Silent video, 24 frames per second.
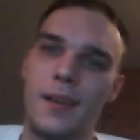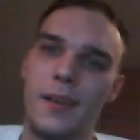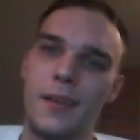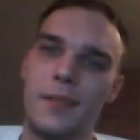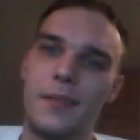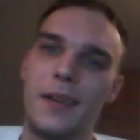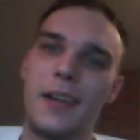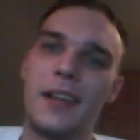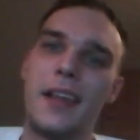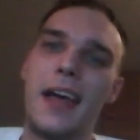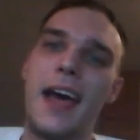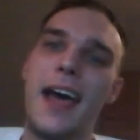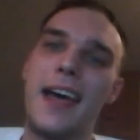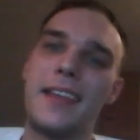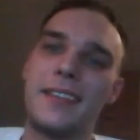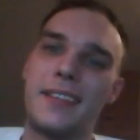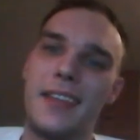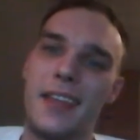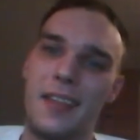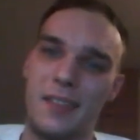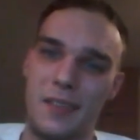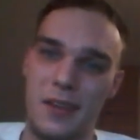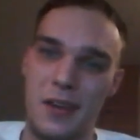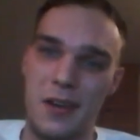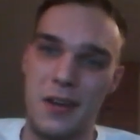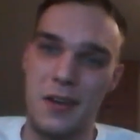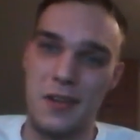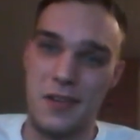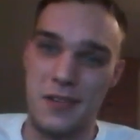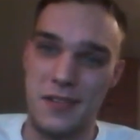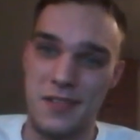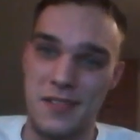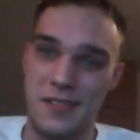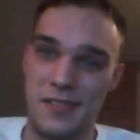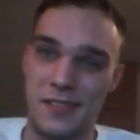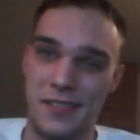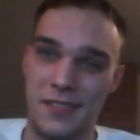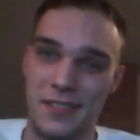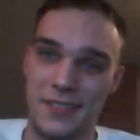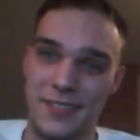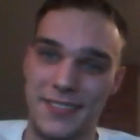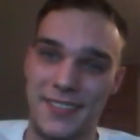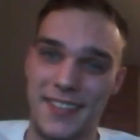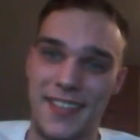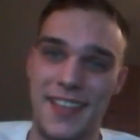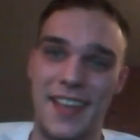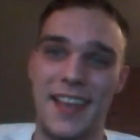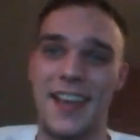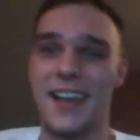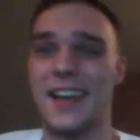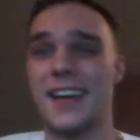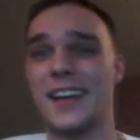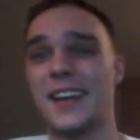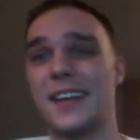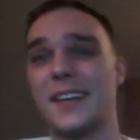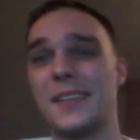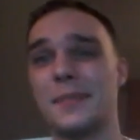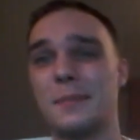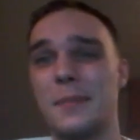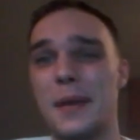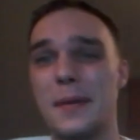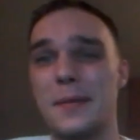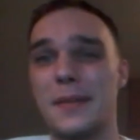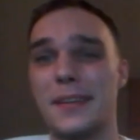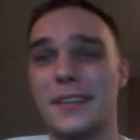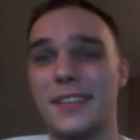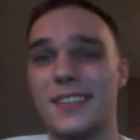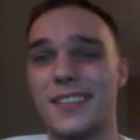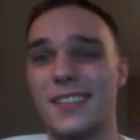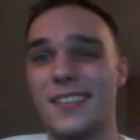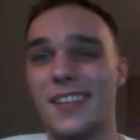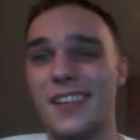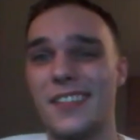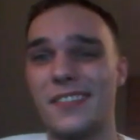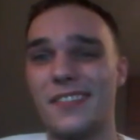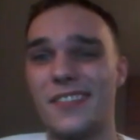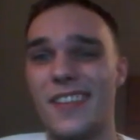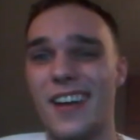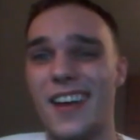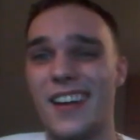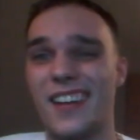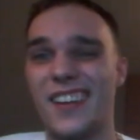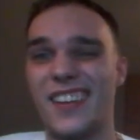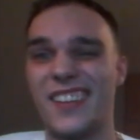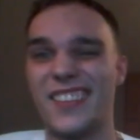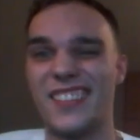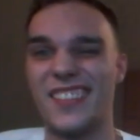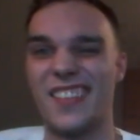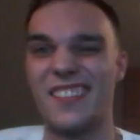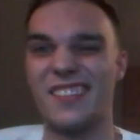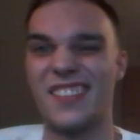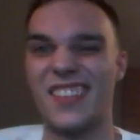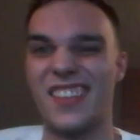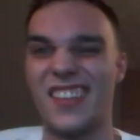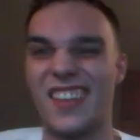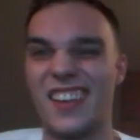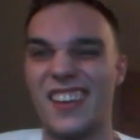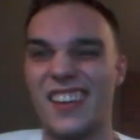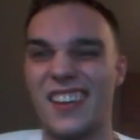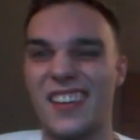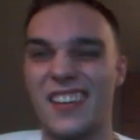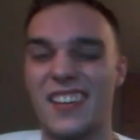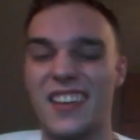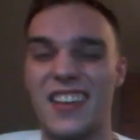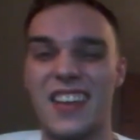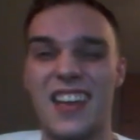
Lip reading: if it lasts that long. Maybe a Street Fighter or something like it.